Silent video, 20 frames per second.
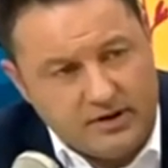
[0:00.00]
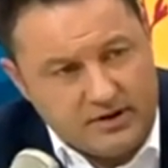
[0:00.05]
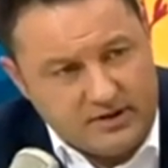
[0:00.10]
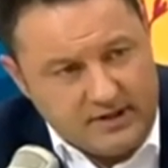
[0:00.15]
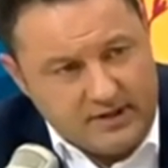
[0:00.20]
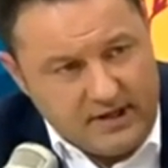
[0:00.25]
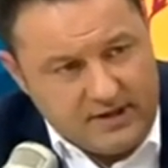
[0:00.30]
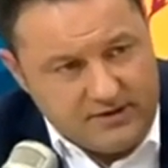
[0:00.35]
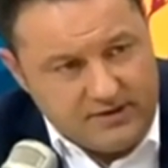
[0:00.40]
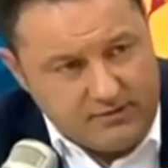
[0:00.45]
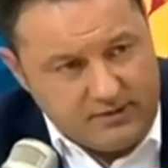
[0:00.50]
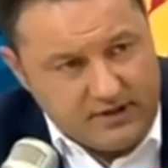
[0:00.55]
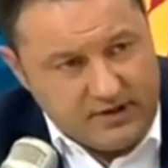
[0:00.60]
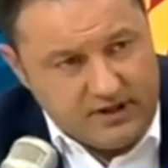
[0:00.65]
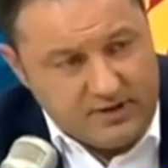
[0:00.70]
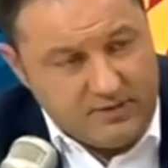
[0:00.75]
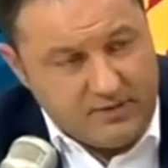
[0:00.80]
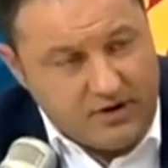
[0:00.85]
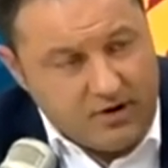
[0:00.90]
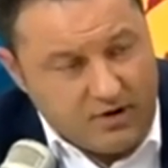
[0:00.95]
in those last 3
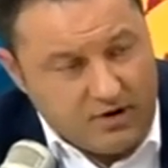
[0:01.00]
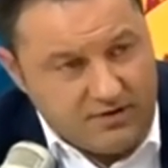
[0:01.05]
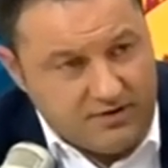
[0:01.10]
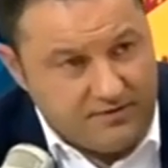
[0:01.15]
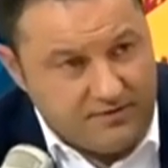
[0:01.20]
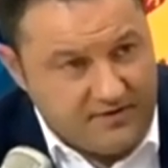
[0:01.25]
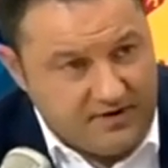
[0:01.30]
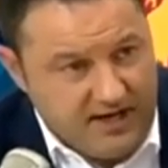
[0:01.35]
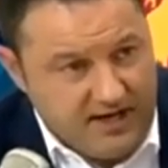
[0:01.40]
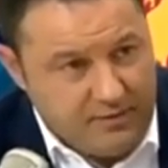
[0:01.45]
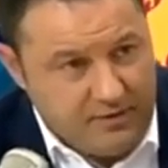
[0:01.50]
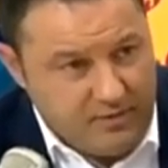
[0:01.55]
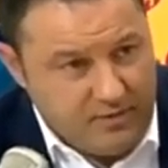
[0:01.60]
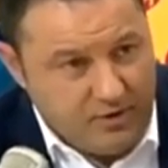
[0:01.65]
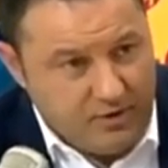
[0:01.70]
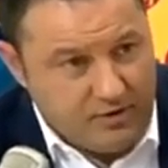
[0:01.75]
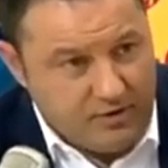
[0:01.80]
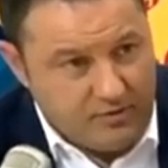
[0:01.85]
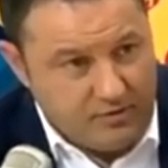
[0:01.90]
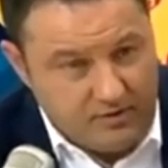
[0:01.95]
years because of
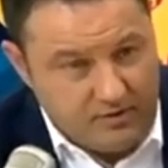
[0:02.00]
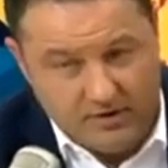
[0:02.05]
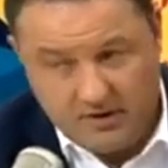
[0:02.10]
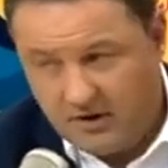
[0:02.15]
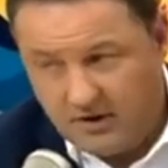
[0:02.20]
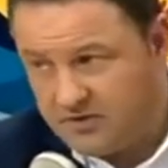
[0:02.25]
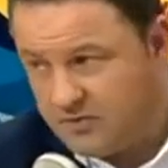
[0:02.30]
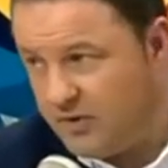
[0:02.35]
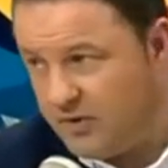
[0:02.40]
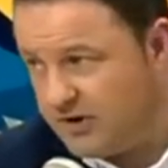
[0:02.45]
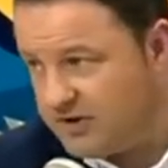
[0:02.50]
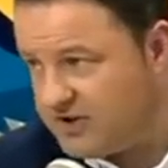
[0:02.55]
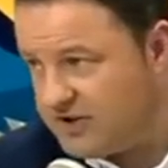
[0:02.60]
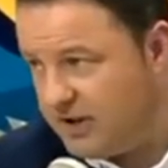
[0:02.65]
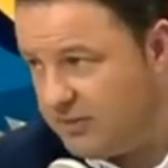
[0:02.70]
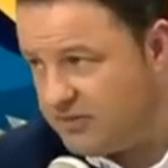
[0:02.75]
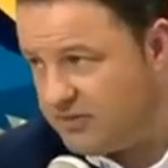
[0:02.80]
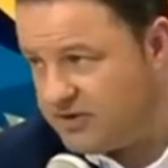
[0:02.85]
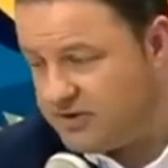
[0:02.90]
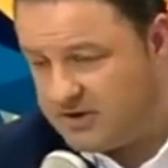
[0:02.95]
Kiwibuild, and it's a
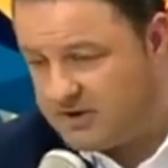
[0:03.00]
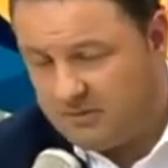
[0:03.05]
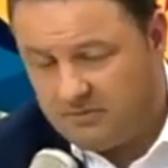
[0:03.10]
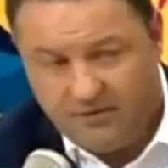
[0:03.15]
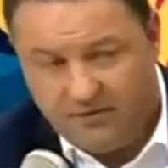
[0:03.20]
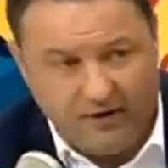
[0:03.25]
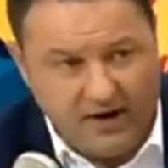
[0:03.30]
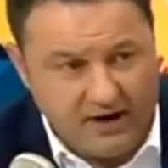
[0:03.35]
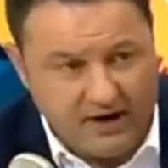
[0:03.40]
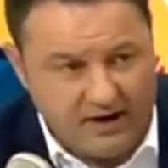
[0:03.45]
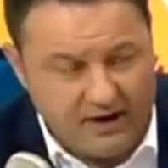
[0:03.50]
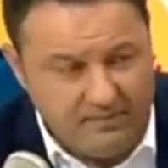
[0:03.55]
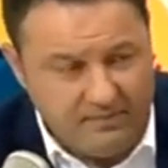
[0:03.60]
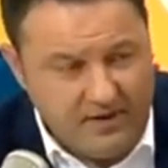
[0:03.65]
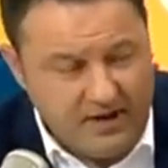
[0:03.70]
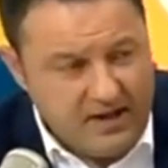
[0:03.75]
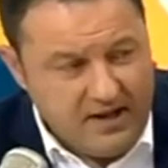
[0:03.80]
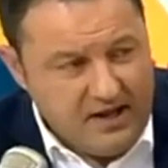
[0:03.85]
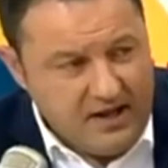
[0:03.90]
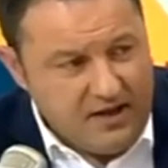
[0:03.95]
well-established failure,
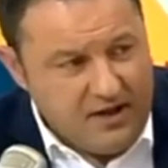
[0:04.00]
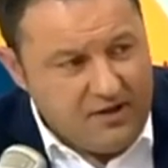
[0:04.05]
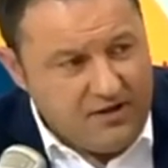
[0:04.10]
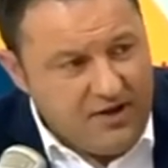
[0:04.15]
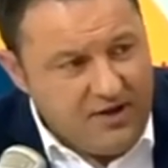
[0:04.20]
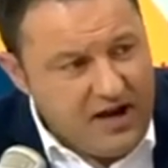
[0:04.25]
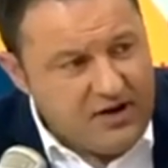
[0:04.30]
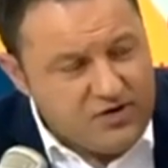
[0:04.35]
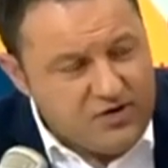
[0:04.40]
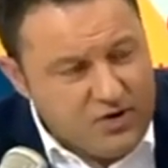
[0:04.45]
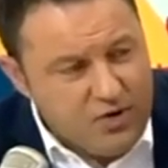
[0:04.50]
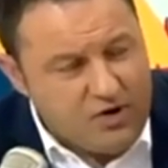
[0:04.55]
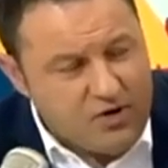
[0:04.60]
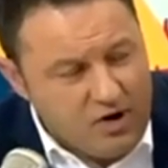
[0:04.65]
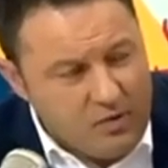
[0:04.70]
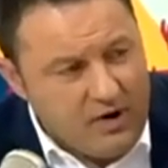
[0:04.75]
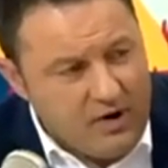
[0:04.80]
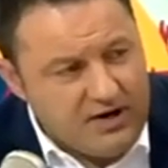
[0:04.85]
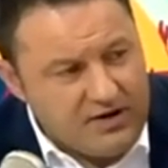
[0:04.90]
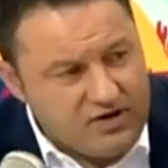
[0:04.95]
that took
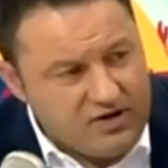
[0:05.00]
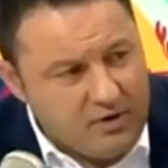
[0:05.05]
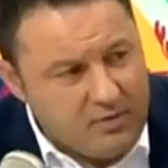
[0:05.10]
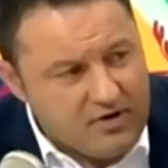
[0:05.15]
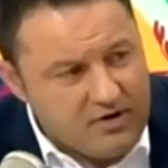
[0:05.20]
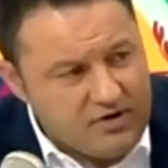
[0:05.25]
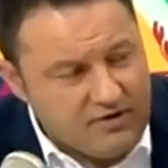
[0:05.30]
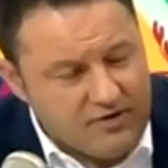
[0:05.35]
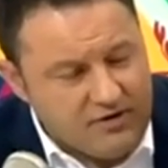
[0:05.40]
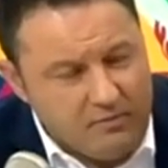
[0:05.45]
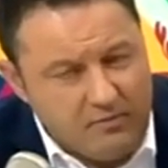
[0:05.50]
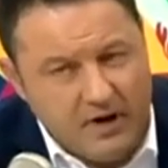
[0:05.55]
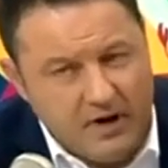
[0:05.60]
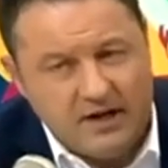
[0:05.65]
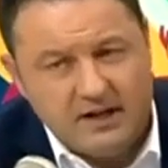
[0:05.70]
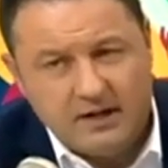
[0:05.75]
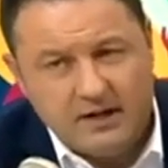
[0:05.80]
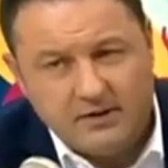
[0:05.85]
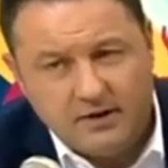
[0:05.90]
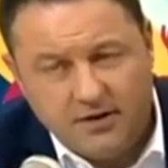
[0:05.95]
away so much of the
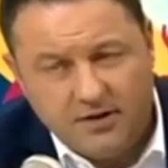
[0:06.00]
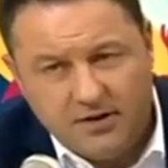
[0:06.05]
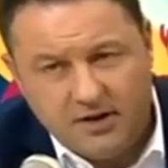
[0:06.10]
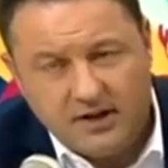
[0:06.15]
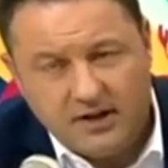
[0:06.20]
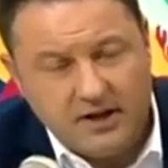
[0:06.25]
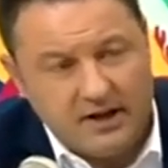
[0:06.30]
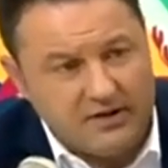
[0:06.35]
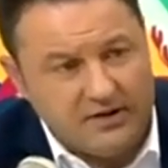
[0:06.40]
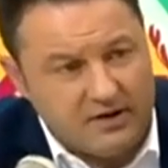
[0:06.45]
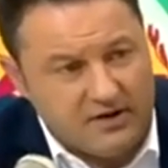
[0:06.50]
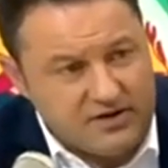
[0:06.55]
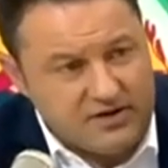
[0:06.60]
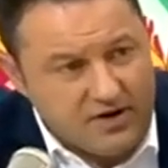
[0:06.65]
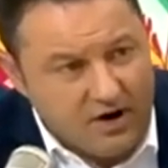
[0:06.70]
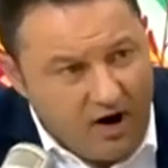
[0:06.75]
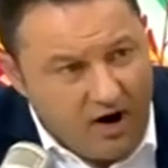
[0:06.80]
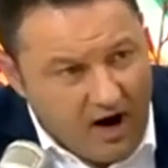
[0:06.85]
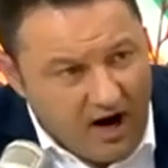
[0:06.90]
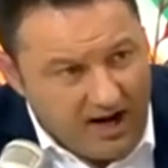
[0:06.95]
money and the thinking and the
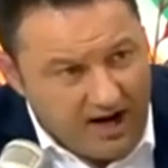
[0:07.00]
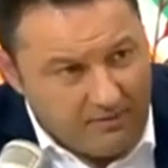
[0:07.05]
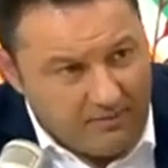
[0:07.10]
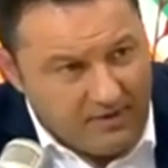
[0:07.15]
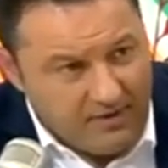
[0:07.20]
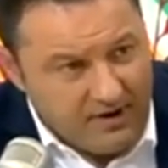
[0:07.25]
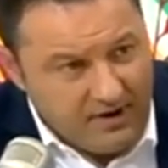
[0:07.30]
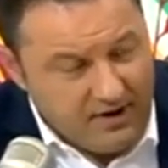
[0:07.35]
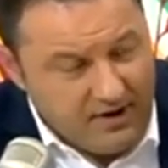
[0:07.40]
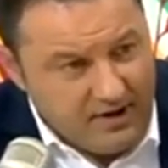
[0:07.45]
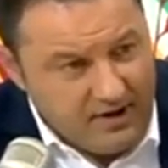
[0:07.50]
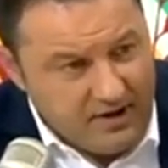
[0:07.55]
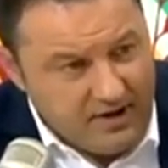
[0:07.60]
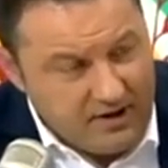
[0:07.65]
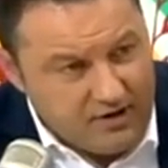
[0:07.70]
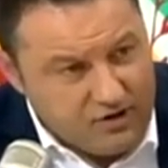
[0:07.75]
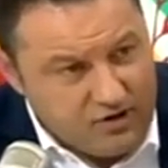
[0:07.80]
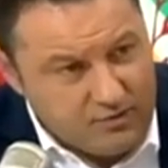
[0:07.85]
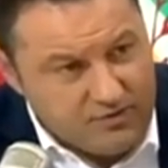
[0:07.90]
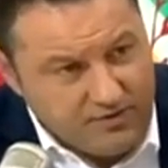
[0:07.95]
time
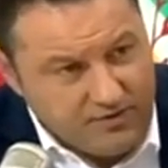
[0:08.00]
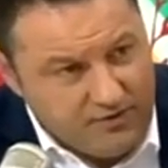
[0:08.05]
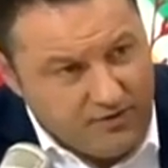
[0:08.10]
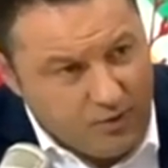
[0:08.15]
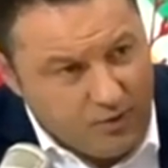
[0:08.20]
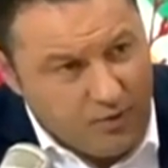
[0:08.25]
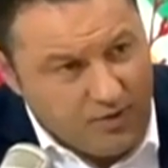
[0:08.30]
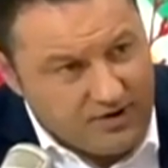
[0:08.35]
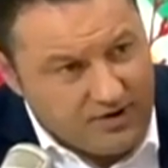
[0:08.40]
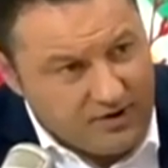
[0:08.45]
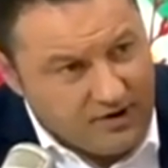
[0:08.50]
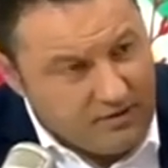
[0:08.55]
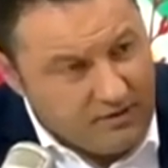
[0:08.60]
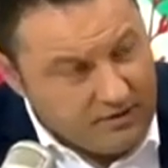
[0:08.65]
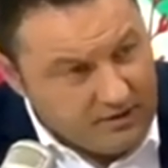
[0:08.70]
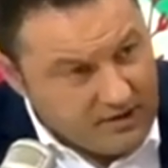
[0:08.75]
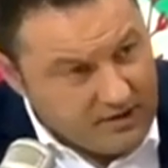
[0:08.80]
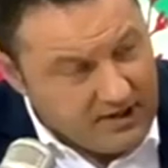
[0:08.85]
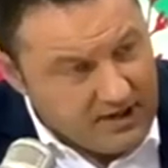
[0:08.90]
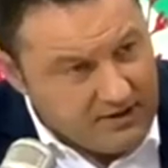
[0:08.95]
in terms of thought, you know,
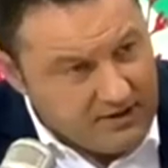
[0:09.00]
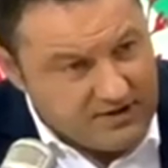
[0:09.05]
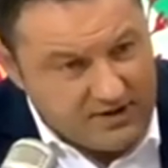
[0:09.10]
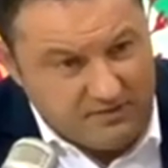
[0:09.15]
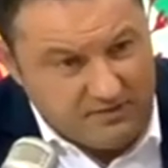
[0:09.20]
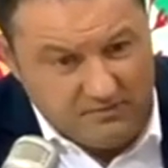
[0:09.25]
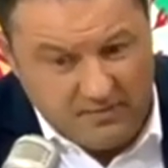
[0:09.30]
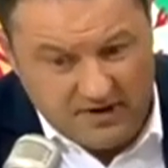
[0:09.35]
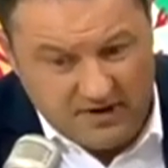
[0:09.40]
and housing. And